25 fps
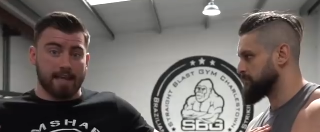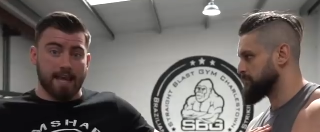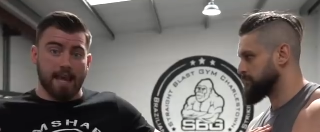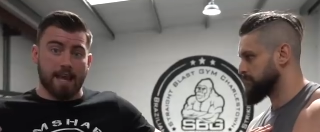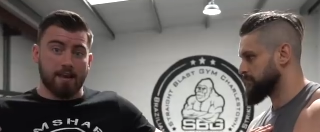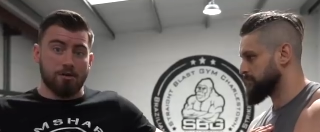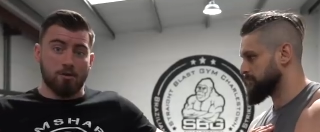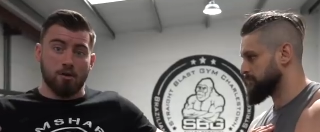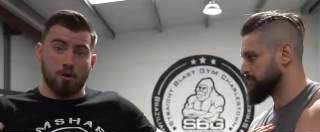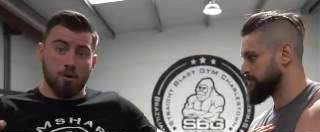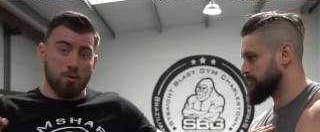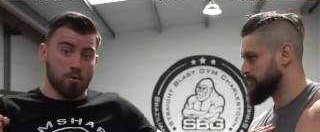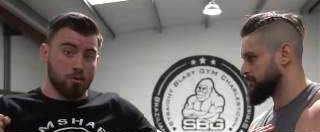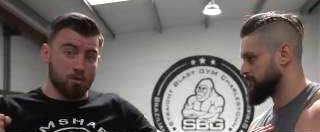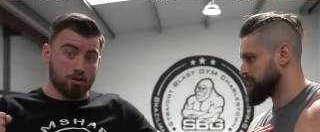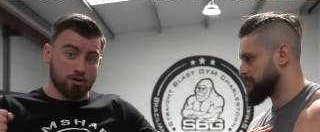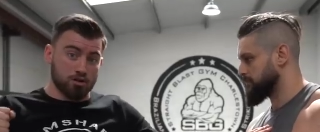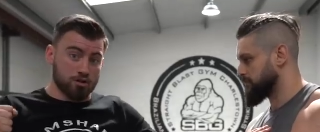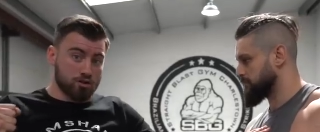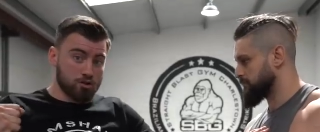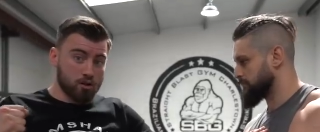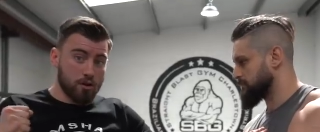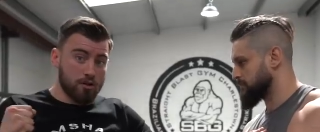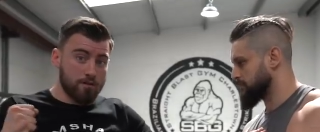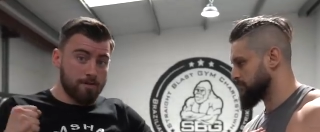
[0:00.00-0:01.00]
Speaker 1: Again, I'm
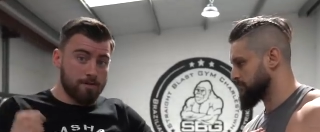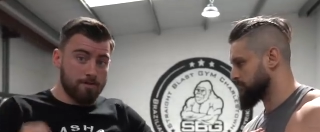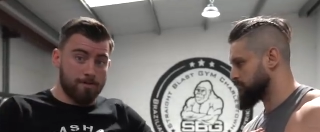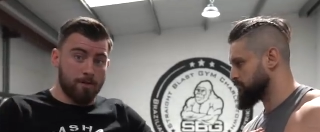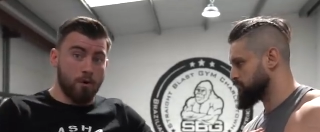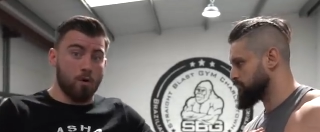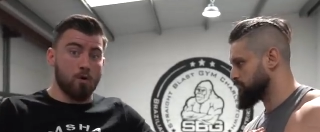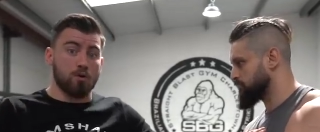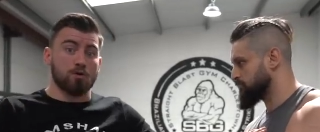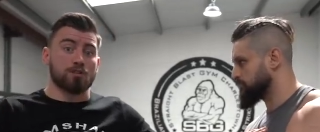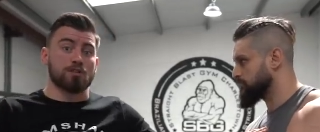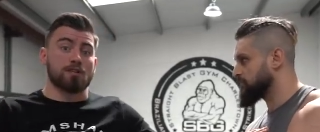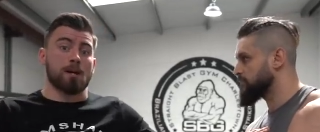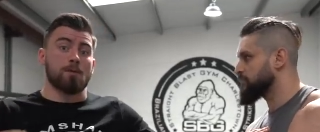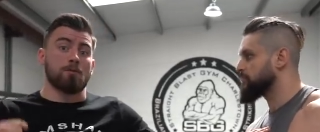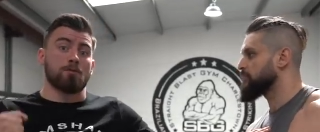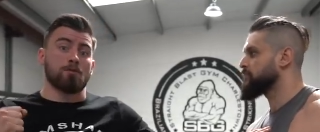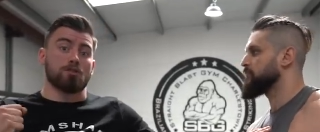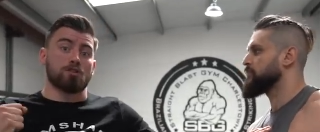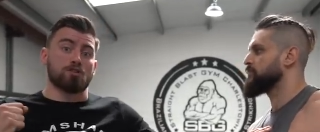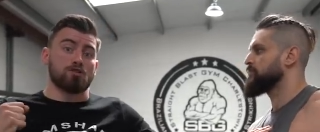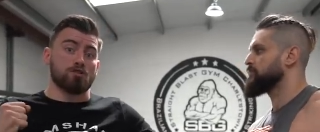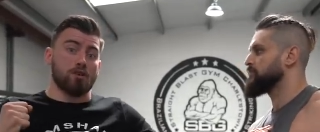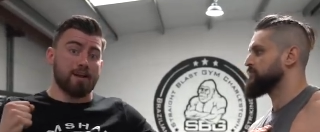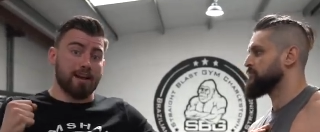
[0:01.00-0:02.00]
gonna strike force, I'm
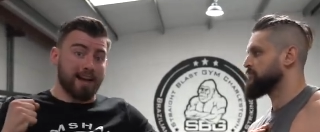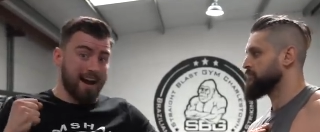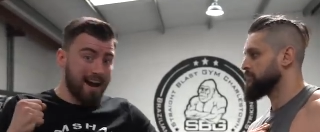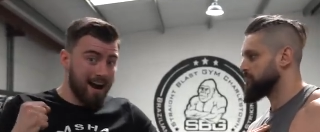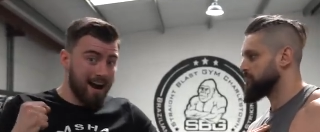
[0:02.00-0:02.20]
gonna strike